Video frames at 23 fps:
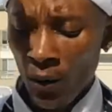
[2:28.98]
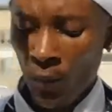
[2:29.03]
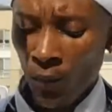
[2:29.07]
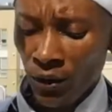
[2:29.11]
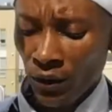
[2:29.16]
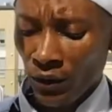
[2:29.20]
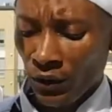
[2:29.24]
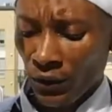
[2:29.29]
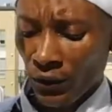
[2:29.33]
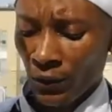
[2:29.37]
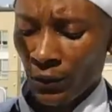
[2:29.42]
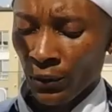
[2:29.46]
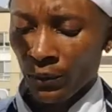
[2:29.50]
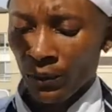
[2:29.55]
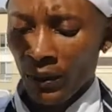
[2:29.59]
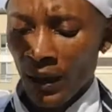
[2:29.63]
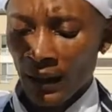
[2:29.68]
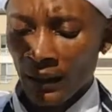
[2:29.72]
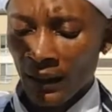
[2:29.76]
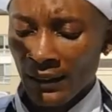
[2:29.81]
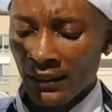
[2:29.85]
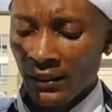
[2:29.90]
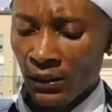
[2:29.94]
want to do,
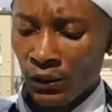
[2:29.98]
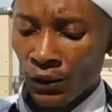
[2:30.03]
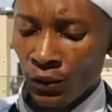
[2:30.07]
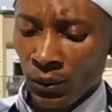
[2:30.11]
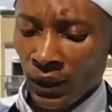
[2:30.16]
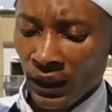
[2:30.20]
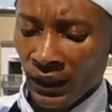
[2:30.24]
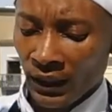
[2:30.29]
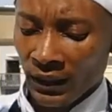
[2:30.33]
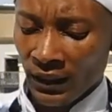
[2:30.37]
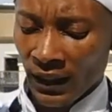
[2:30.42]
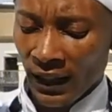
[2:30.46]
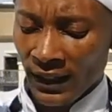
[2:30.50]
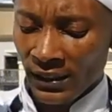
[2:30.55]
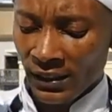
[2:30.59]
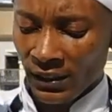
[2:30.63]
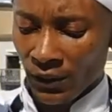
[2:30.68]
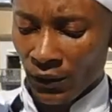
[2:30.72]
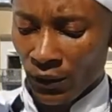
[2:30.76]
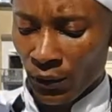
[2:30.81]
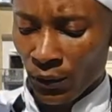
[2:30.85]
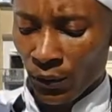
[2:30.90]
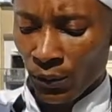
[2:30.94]
I like to do like a nice
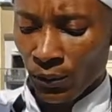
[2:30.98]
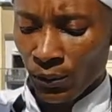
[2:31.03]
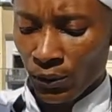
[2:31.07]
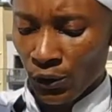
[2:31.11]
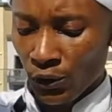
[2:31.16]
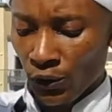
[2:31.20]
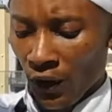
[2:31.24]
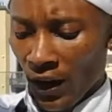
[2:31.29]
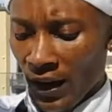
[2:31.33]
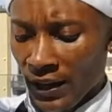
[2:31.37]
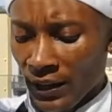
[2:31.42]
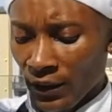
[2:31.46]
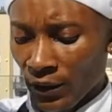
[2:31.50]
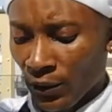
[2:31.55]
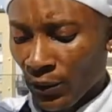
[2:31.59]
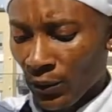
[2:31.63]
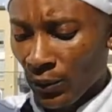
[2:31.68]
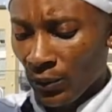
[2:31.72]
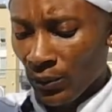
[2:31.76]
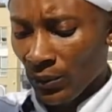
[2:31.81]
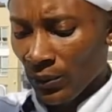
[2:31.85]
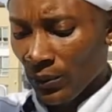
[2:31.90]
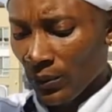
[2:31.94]
little
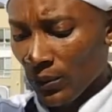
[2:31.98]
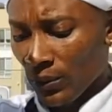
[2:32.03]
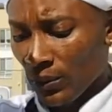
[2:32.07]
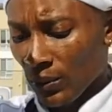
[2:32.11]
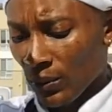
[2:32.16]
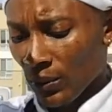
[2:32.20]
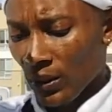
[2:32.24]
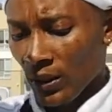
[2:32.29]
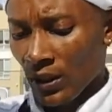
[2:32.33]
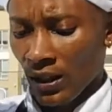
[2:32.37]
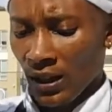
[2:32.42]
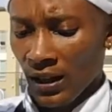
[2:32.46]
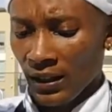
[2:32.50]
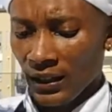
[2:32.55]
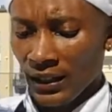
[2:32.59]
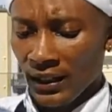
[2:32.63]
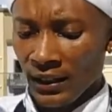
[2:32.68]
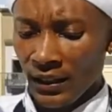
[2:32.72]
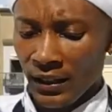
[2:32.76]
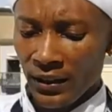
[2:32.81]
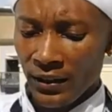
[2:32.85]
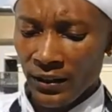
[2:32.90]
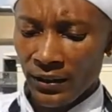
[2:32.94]
triangle cut
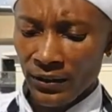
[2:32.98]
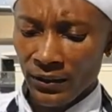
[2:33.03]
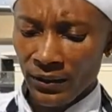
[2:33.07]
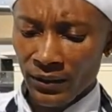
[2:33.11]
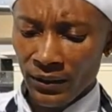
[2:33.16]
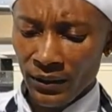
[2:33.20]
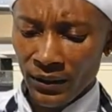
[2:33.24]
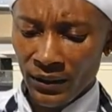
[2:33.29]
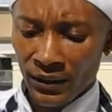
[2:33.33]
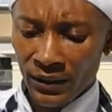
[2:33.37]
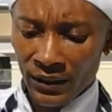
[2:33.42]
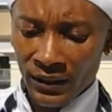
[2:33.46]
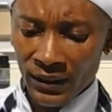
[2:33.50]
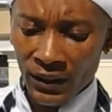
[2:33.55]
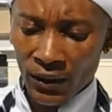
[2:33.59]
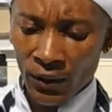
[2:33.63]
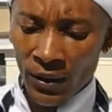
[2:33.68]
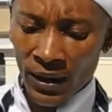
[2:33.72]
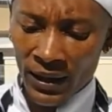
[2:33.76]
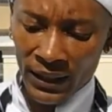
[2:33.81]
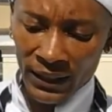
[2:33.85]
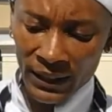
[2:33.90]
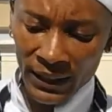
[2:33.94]
in there to go
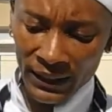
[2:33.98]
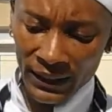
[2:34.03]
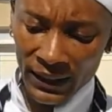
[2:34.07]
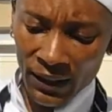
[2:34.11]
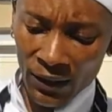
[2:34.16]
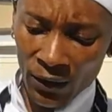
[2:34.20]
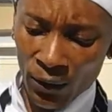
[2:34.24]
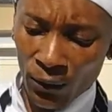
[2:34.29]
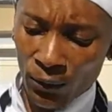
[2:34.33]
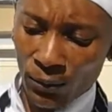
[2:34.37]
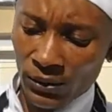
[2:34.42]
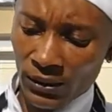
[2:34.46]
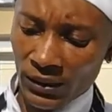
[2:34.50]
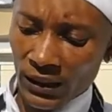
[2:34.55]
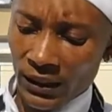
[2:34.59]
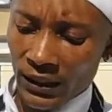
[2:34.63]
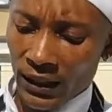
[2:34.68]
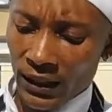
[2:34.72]
ahead and get that whole seed